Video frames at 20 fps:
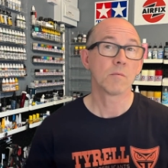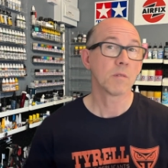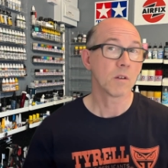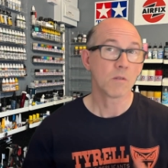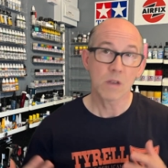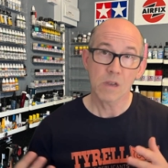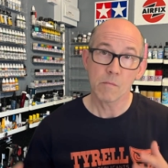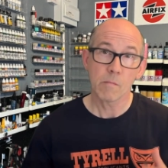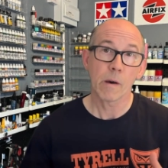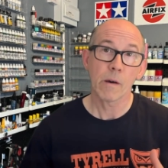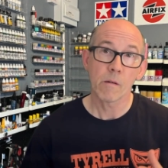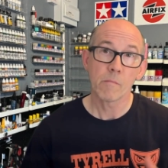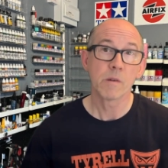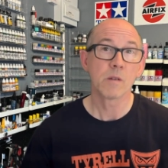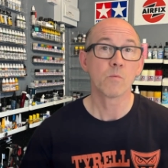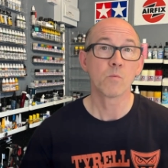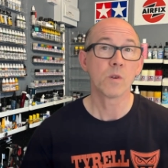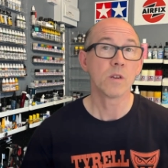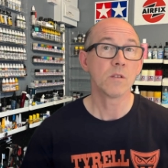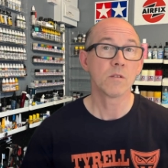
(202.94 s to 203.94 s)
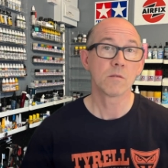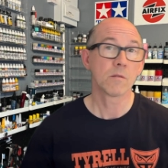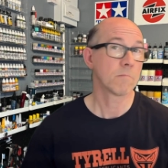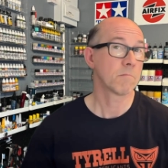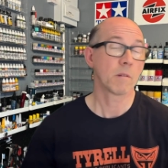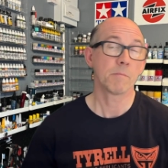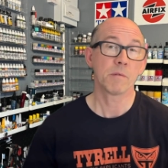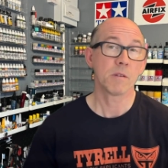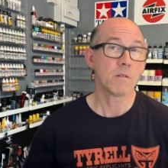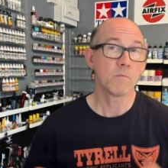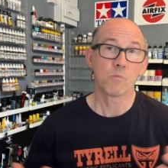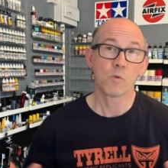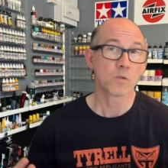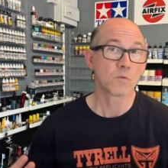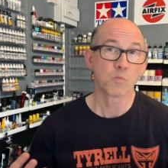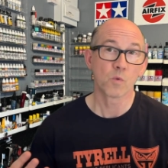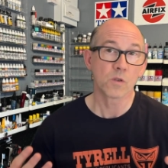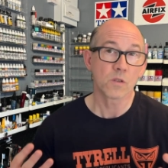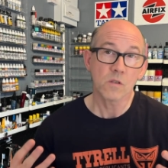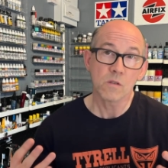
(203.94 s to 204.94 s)
Email me with maybe
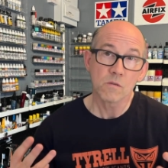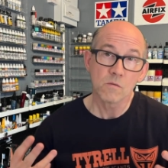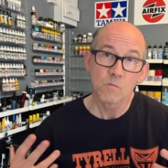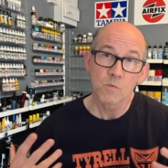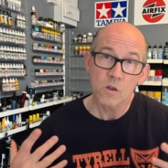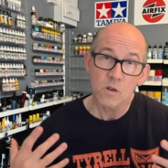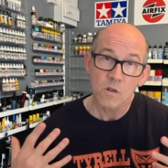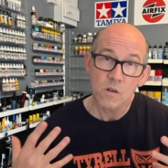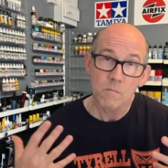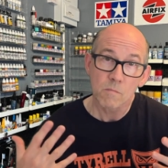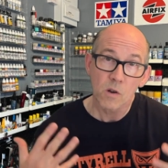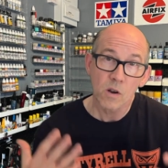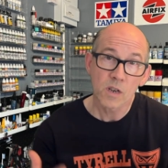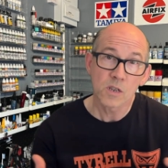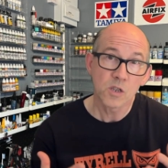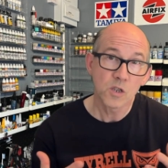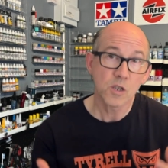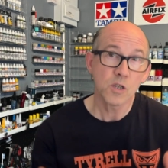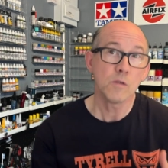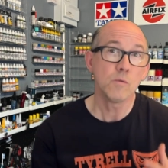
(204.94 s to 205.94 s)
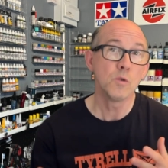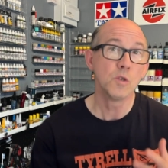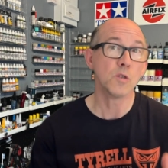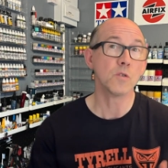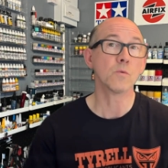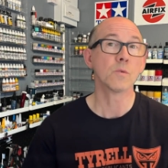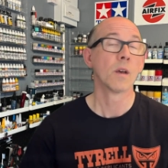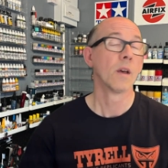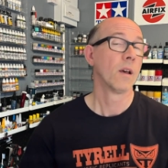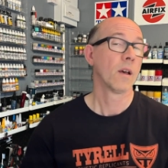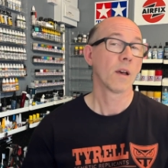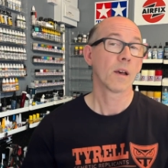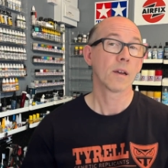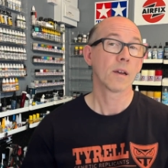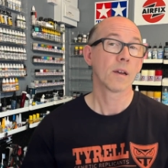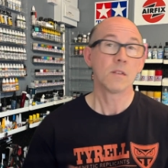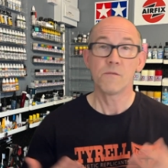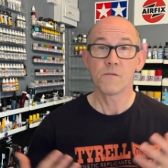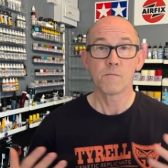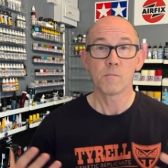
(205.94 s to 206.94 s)
what kind of modeling do you do,
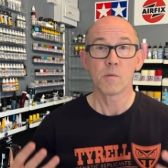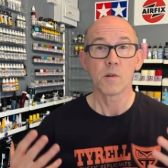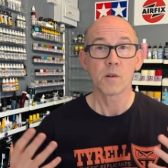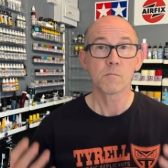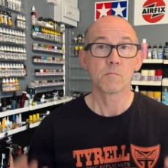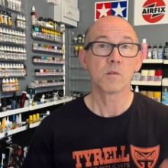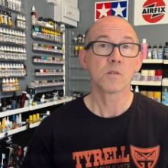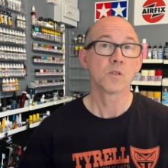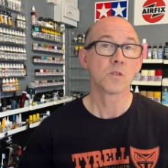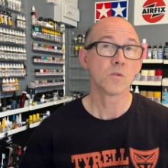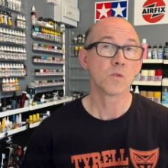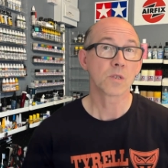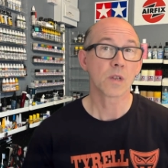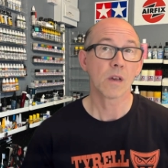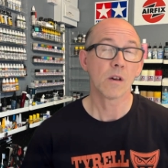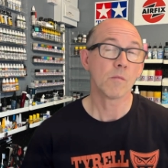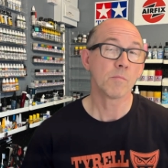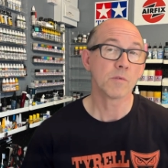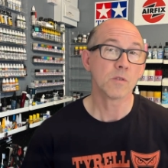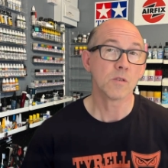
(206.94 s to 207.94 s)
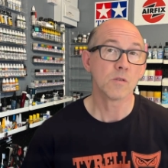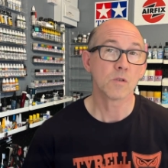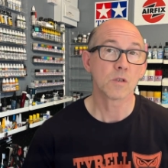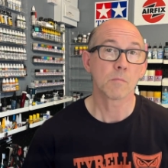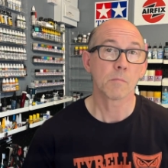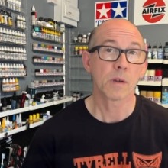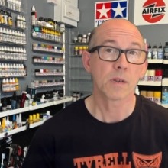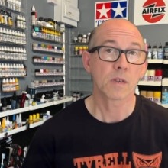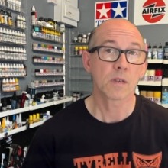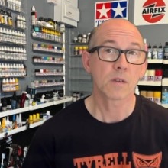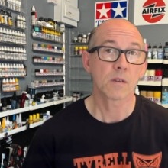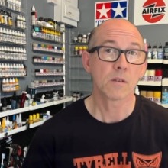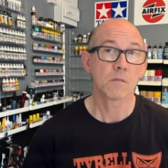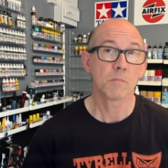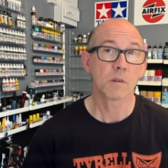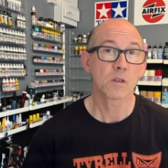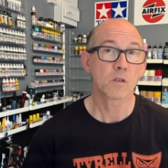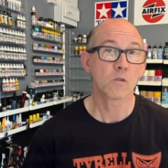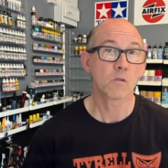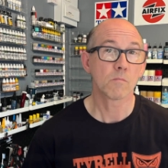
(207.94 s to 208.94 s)
and if my tools are helping you to
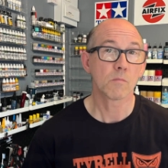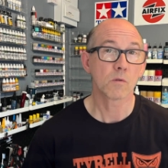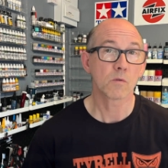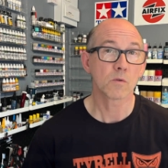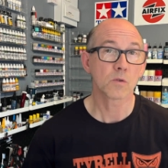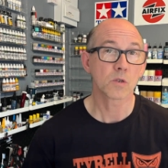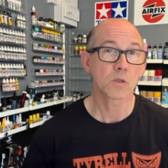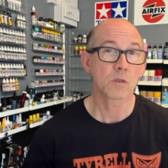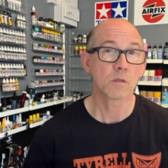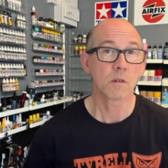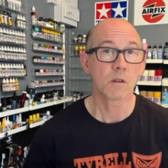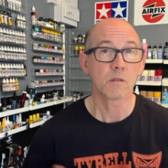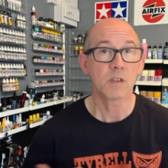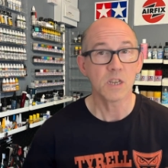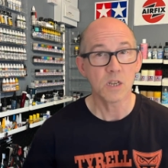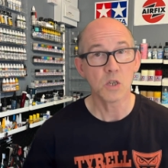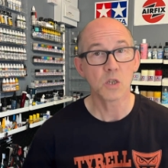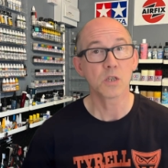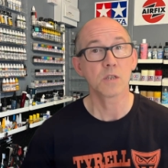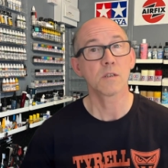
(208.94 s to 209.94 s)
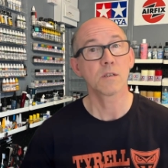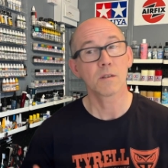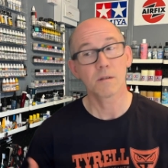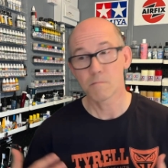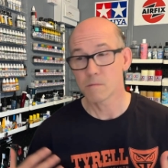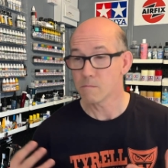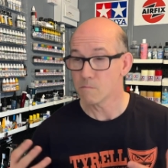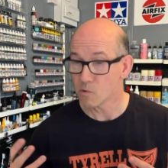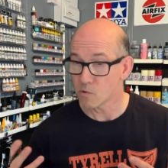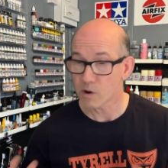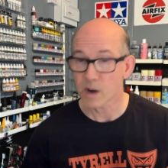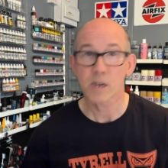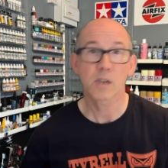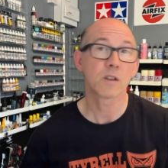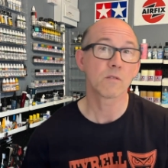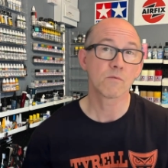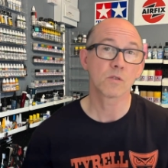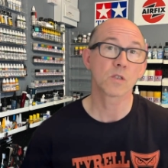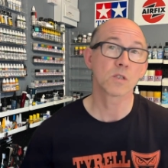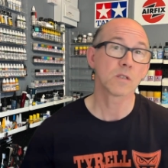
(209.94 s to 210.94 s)
make your models easier, more
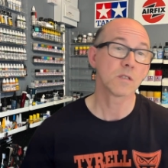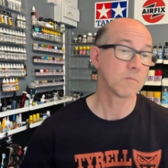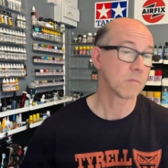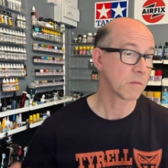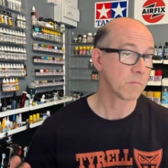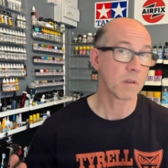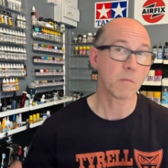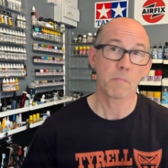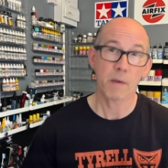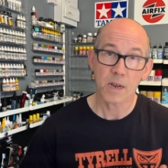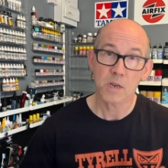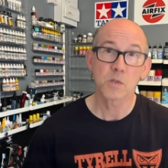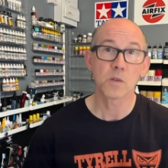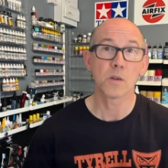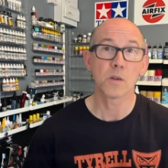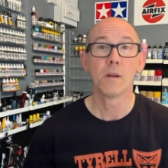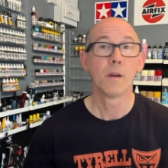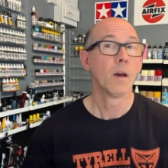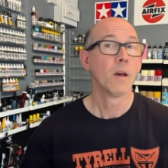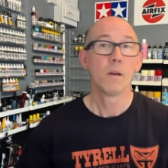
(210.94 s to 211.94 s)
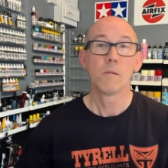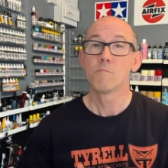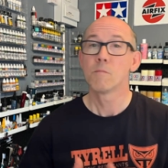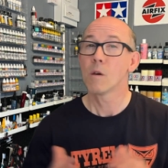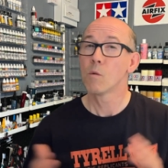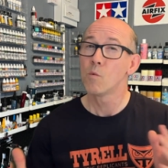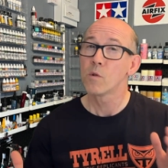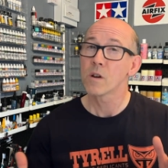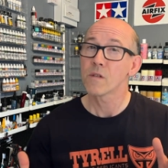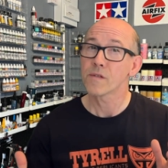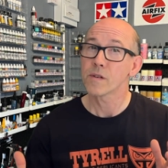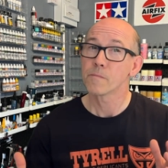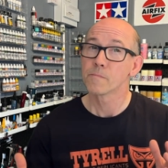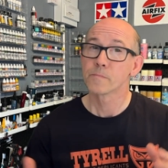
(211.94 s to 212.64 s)
accuracy, maybe better, whatever.